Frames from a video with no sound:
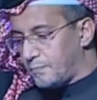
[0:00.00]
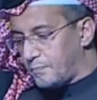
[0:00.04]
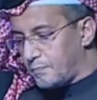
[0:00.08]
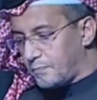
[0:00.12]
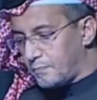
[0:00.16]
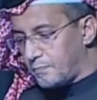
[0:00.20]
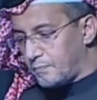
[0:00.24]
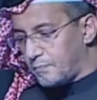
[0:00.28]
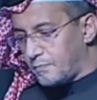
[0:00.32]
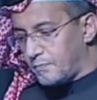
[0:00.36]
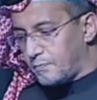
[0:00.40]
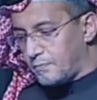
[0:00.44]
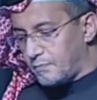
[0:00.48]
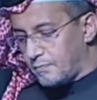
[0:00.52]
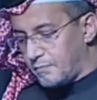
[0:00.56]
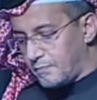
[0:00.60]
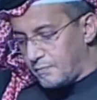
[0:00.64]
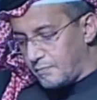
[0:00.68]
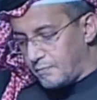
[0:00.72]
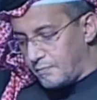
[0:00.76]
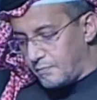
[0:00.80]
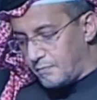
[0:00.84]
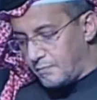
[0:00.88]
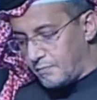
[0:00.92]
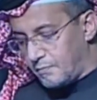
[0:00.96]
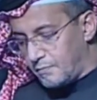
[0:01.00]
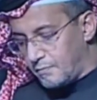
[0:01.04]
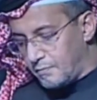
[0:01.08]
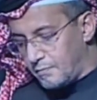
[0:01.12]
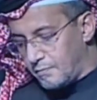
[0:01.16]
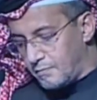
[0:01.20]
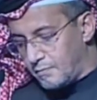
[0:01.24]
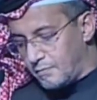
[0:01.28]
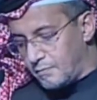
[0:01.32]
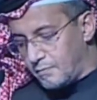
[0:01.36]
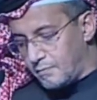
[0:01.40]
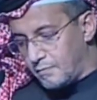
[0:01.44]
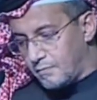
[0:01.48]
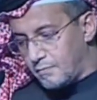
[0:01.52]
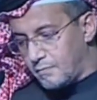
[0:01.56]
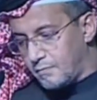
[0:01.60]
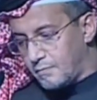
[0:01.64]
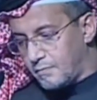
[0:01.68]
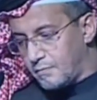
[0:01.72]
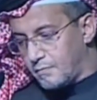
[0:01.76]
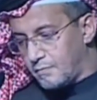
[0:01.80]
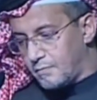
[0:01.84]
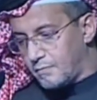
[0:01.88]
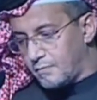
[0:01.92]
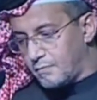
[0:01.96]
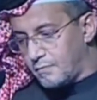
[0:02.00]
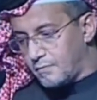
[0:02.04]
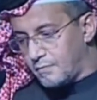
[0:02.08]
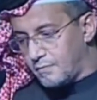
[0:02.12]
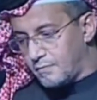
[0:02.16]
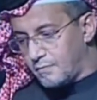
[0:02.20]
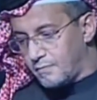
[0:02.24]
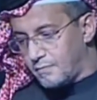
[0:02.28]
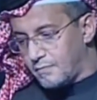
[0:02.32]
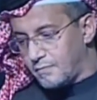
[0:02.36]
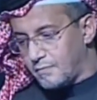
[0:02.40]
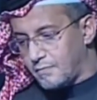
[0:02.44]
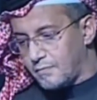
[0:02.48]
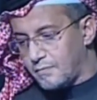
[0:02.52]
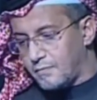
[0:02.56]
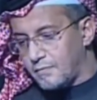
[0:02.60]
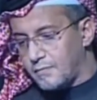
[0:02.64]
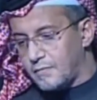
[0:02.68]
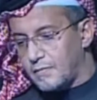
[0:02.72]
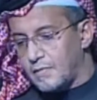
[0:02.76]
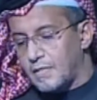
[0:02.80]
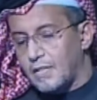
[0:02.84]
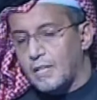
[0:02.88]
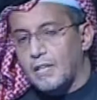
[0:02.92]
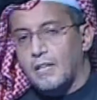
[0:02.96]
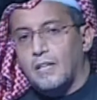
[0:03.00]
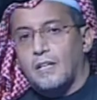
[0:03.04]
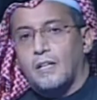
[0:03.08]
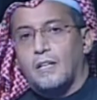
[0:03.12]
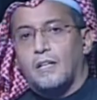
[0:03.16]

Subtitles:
[no speech]